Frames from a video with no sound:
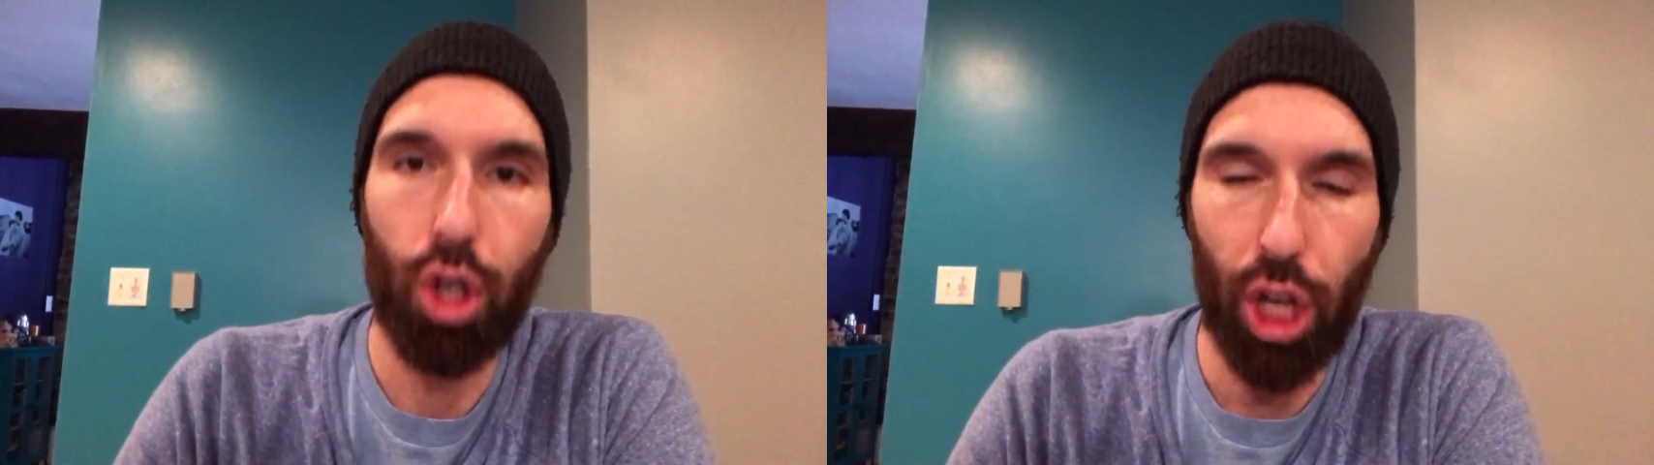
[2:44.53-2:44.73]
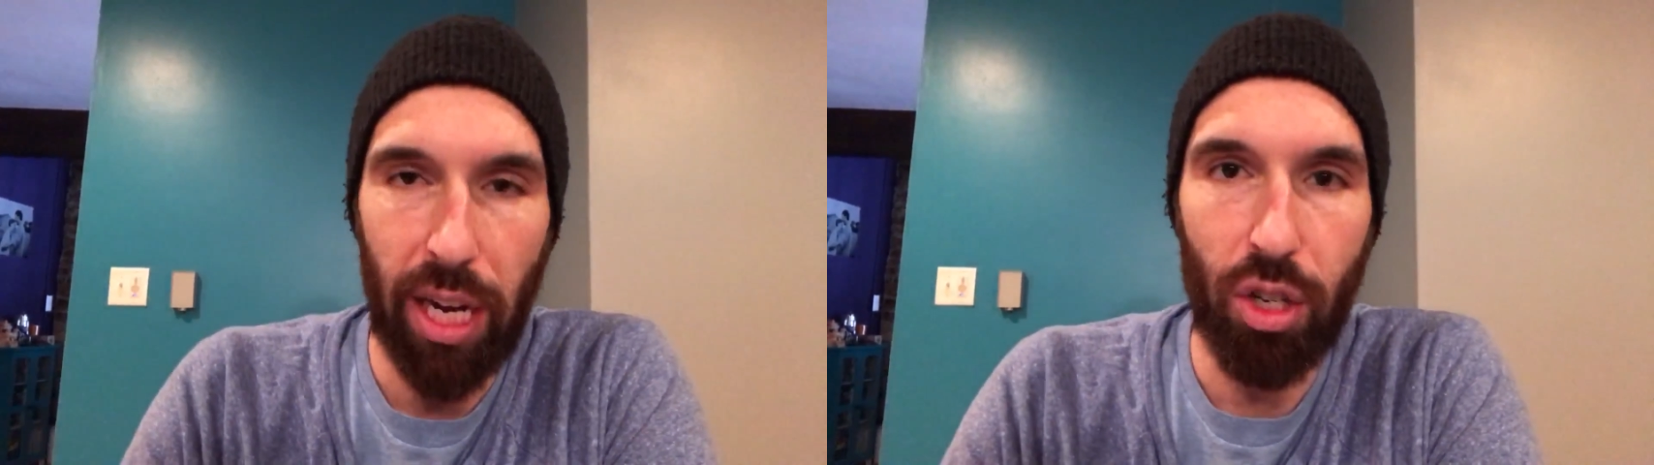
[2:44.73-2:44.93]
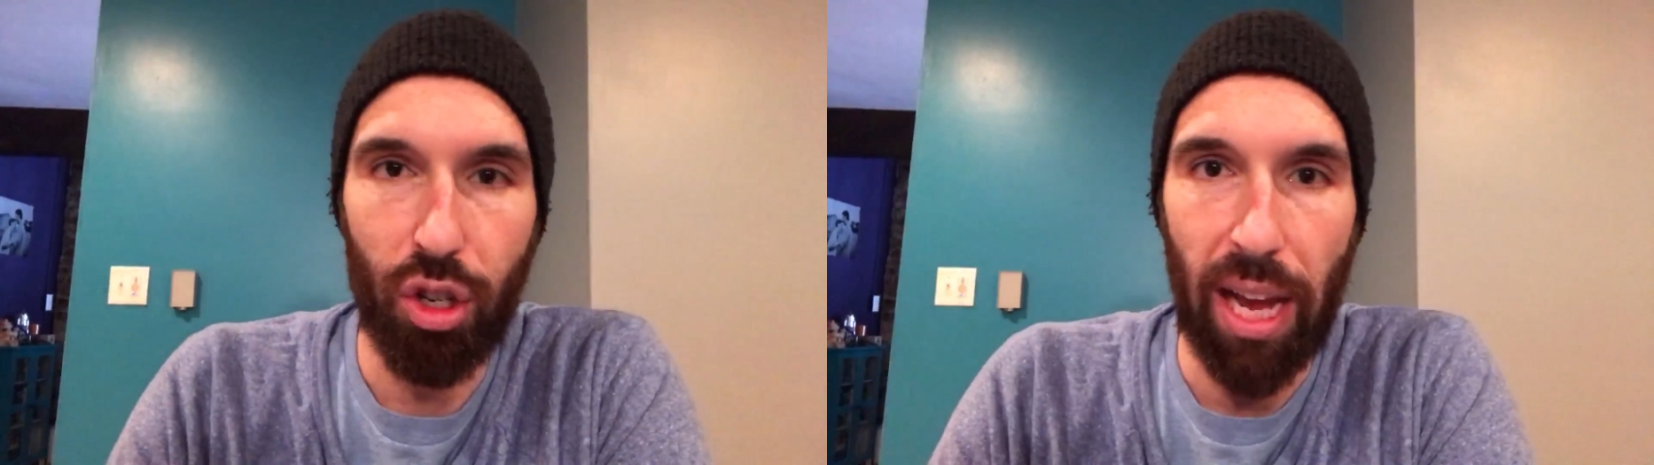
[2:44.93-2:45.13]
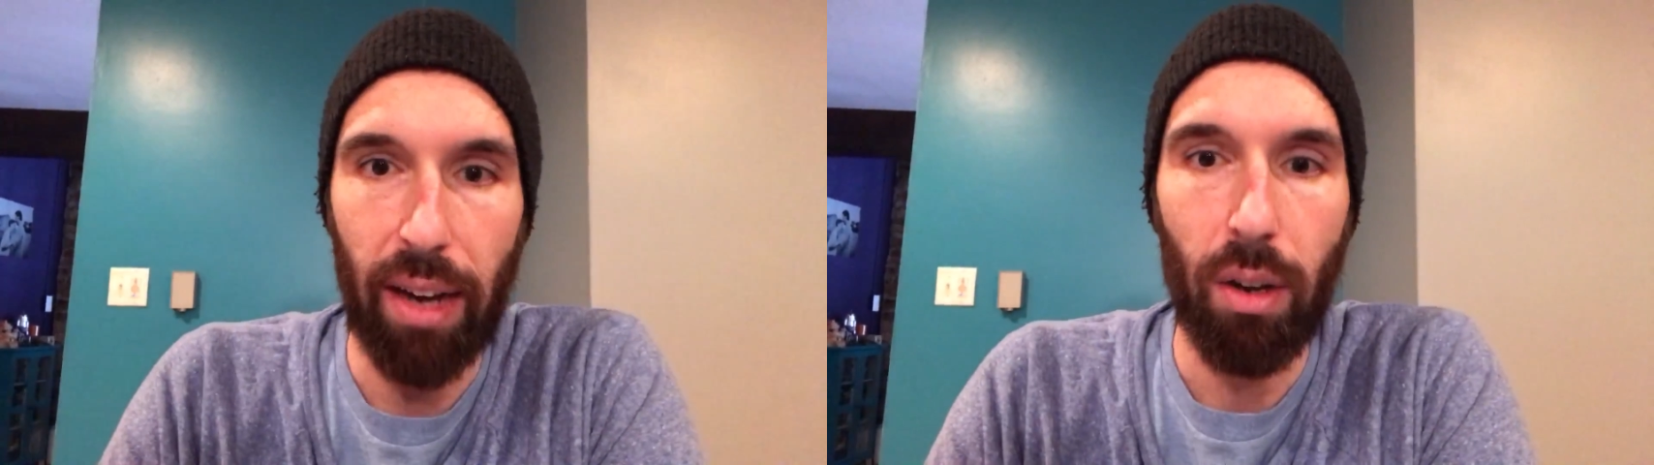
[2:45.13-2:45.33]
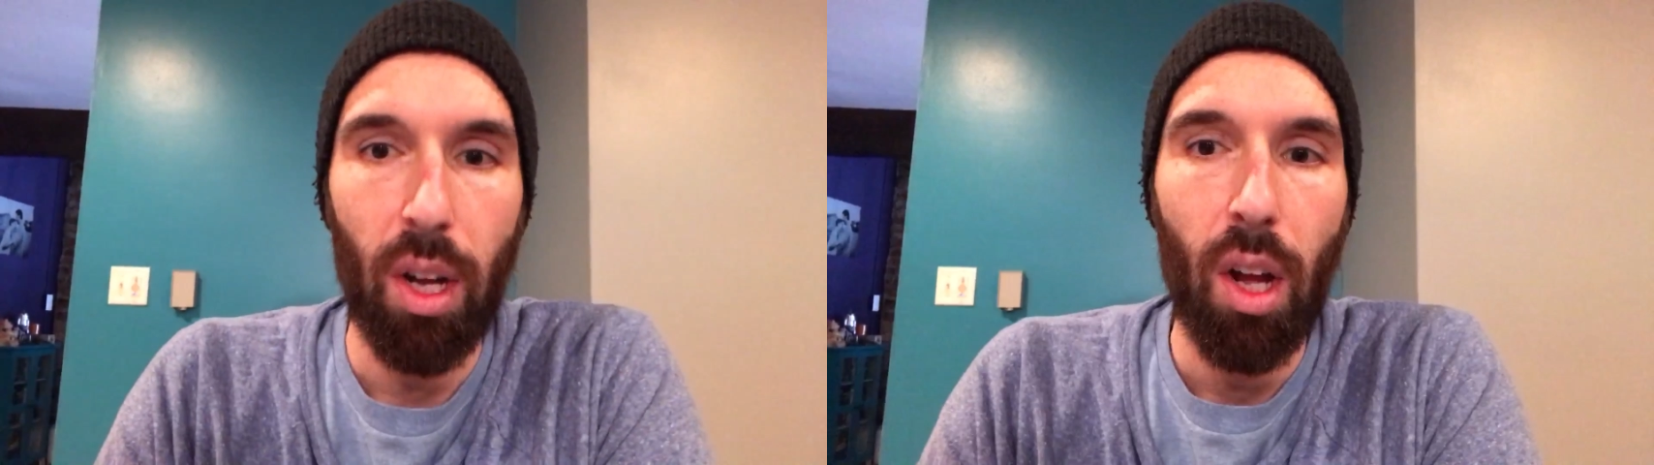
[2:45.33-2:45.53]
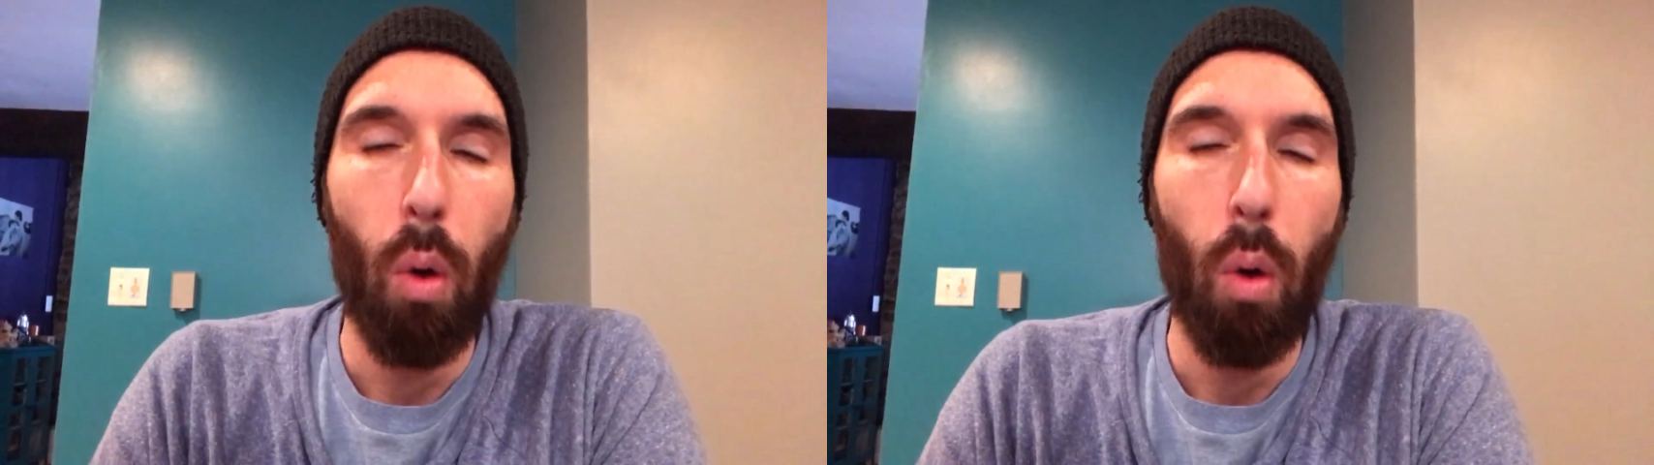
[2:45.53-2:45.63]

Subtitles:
change that?